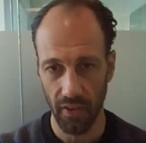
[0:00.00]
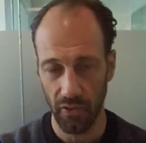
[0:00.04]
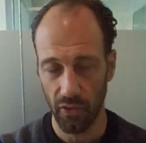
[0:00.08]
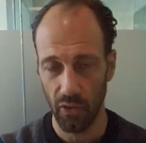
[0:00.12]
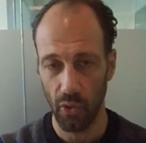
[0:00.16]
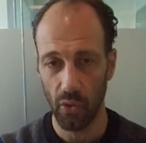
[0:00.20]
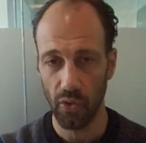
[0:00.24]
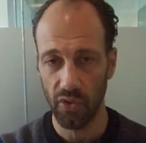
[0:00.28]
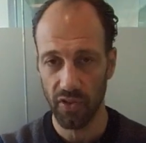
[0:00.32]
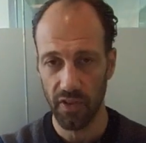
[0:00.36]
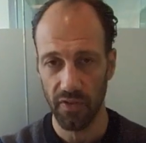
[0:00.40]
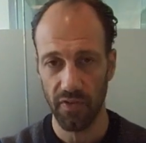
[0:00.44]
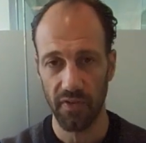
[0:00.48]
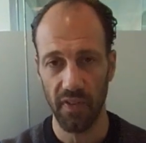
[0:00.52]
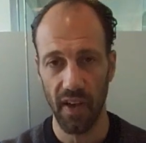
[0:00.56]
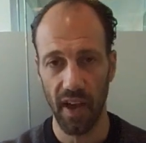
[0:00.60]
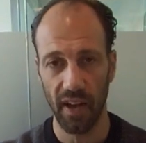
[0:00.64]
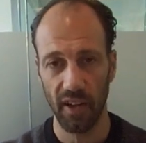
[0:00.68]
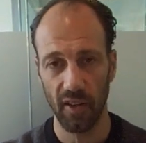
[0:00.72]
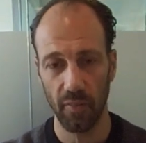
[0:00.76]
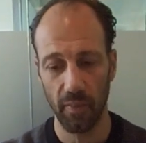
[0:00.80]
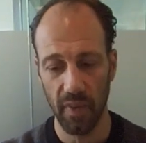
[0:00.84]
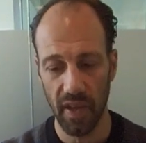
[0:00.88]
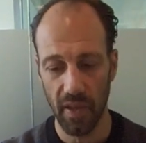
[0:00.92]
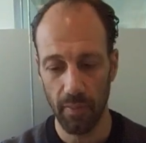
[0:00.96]
those
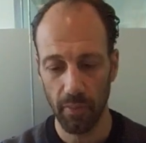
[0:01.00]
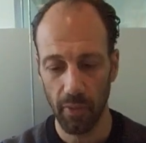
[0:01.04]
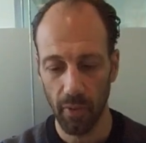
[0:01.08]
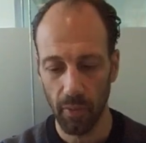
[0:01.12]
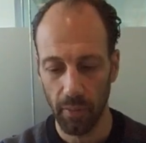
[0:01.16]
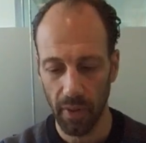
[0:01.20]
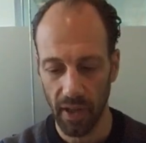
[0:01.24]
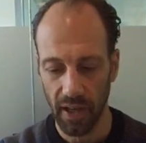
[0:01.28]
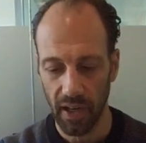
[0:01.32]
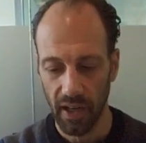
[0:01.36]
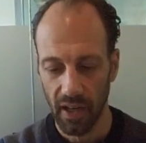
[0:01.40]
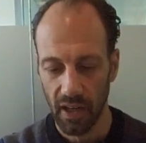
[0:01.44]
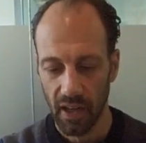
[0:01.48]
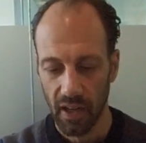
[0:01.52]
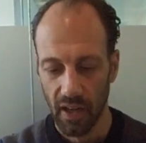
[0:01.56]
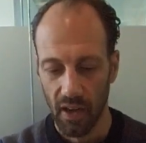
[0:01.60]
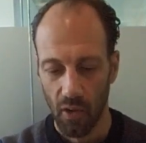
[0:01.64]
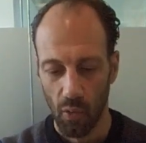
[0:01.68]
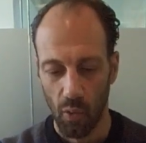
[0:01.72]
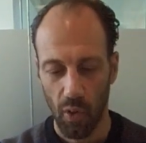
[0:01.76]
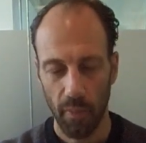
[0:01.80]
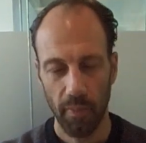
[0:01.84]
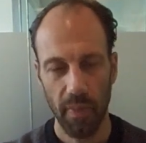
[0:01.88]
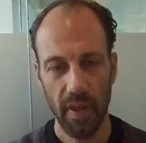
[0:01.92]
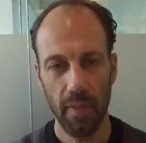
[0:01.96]
affect people, but
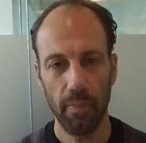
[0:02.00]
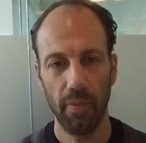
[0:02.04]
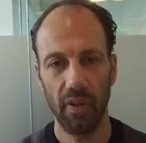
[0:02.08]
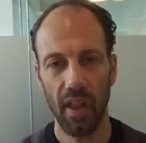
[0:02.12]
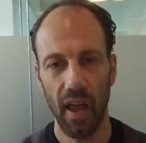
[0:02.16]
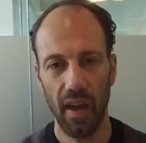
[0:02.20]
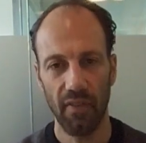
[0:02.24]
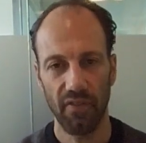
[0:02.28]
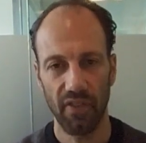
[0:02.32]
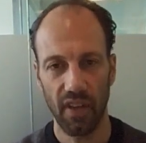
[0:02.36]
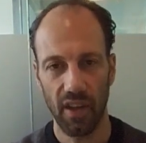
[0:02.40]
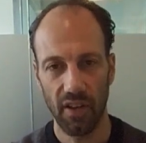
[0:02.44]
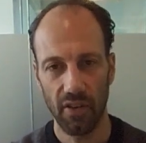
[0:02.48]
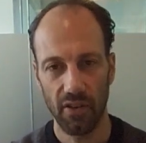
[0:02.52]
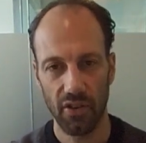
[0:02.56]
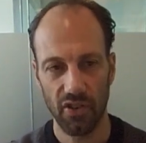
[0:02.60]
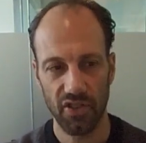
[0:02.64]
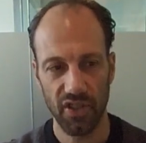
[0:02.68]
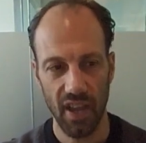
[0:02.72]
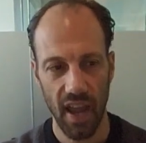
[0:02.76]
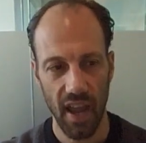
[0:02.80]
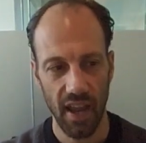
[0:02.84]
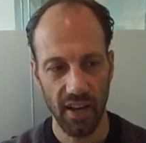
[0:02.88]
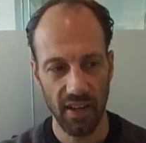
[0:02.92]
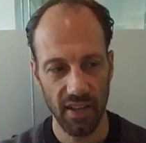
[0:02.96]
what people have to
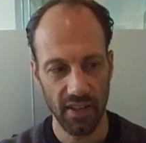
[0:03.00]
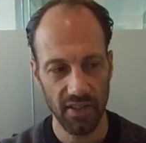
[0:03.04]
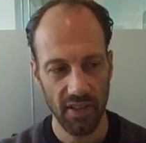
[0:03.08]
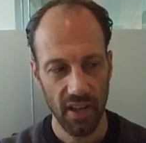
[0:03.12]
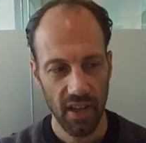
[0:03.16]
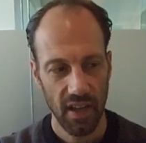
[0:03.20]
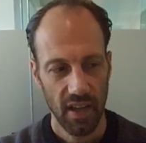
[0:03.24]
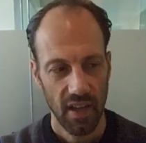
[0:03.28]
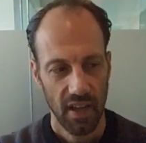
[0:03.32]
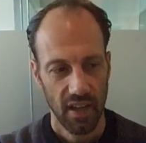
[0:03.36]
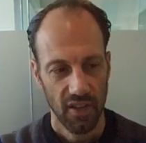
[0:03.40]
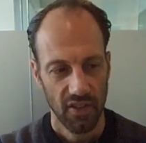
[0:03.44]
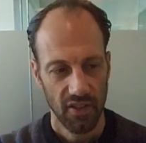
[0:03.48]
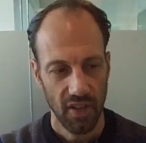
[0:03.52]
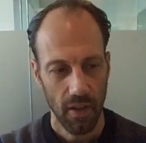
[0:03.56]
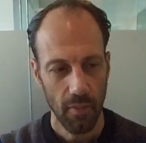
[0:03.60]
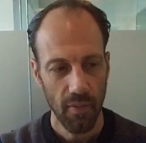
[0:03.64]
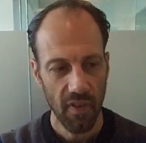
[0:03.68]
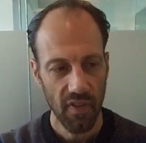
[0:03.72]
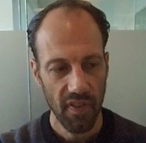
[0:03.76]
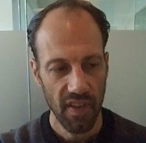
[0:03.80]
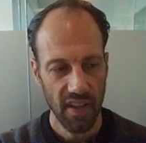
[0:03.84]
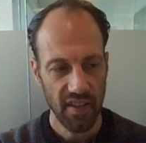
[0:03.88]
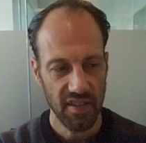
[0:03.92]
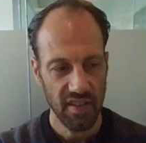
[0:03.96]
understand is some
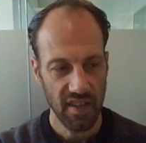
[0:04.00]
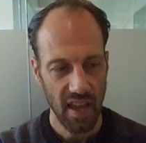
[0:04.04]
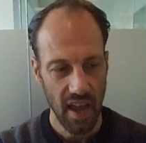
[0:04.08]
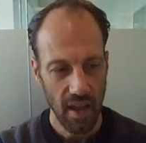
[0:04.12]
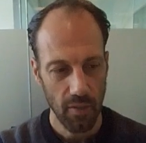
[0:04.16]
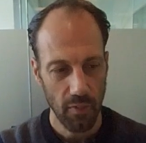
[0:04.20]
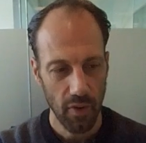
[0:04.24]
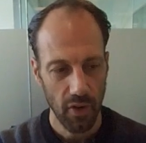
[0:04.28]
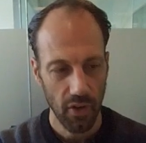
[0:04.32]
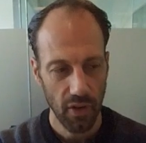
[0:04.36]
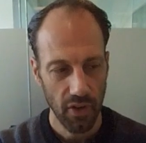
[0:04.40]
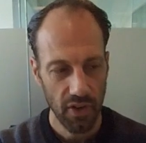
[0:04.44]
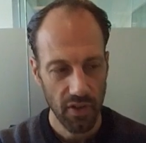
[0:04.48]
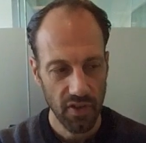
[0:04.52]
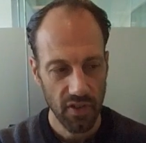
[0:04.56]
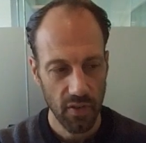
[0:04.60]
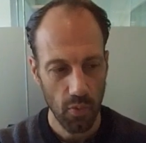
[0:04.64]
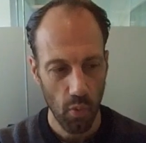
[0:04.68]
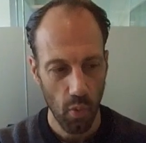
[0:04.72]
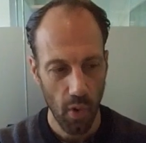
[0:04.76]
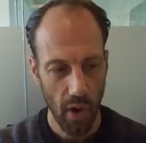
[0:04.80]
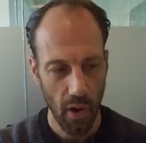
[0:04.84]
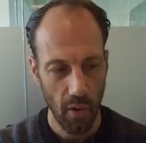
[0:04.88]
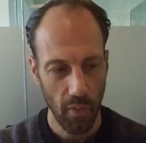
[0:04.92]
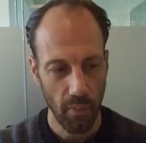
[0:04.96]
of these
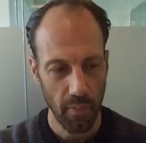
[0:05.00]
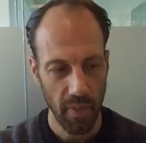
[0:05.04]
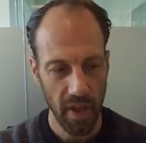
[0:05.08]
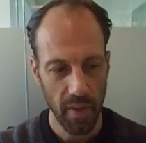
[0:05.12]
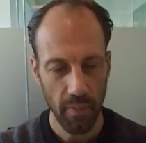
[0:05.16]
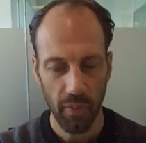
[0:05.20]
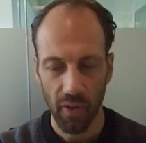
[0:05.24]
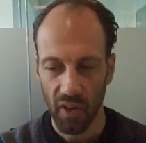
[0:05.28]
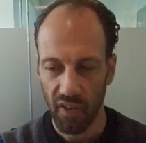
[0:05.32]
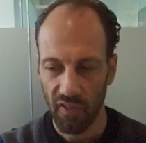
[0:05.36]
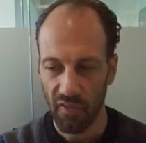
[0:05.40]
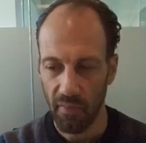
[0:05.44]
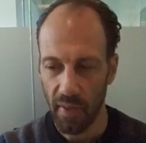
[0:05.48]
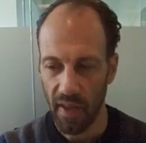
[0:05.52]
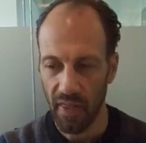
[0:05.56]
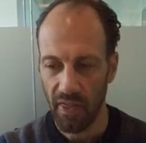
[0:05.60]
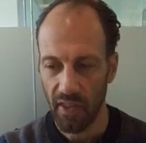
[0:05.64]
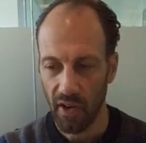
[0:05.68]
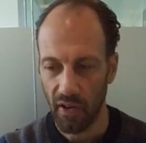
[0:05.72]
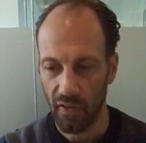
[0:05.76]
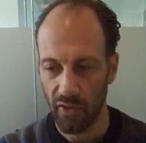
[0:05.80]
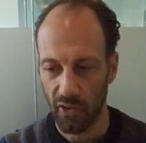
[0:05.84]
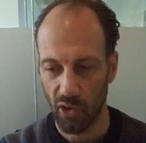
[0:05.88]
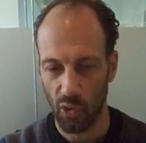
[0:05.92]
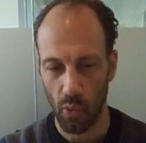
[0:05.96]
neighborhoods where people have been
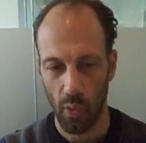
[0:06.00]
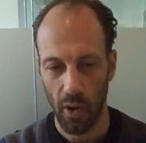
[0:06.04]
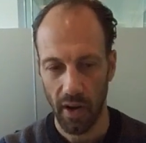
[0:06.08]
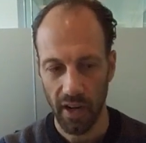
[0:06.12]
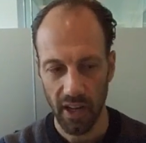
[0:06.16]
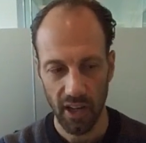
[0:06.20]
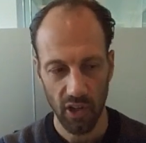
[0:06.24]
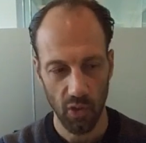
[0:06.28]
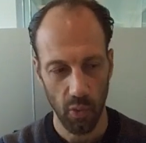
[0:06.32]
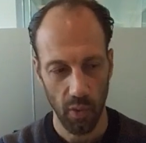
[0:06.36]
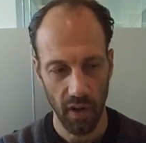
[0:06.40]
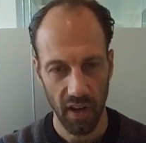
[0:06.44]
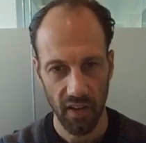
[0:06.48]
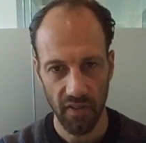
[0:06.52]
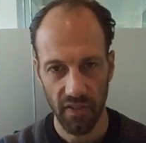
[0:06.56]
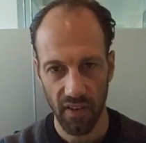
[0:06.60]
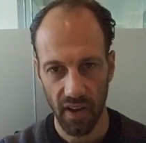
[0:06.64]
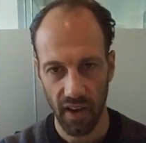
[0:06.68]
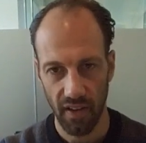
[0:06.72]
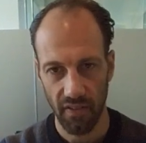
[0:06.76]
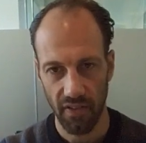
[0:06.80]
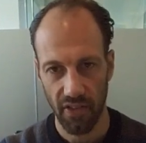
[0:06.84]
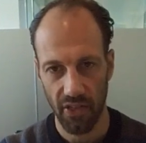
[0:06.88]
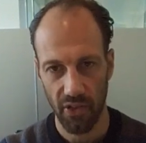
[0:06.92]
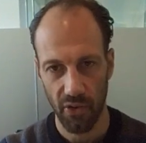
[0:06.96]
there for 20,
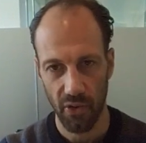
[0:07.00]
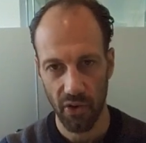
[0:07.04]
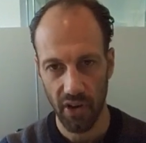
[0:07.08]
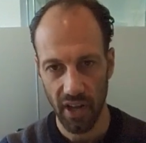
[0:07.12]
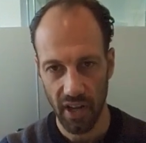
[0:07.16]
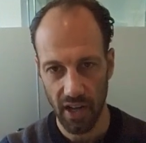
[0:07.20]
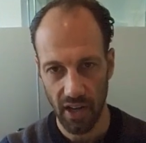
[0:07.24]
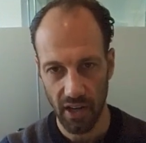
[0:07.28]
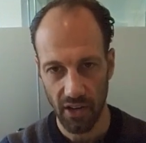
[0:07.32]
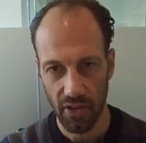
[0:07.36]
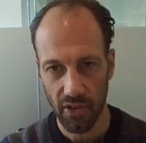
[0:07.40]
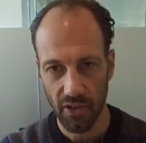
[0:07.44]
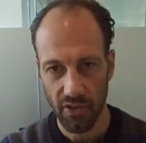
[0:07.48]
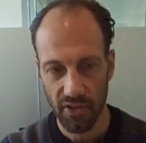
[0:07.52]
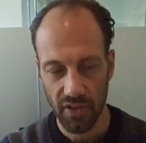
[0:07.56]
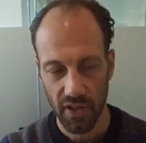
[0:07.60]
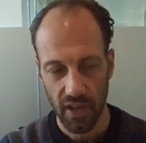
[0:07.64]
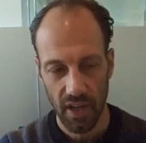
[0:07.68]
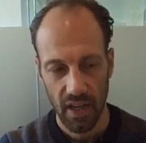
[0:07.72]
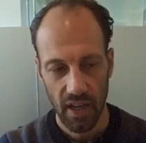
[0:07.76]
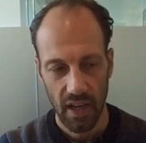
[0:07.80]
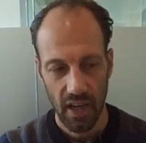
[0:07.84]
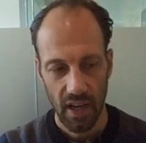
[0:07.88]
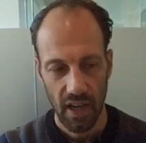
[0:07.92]
25, 30 years,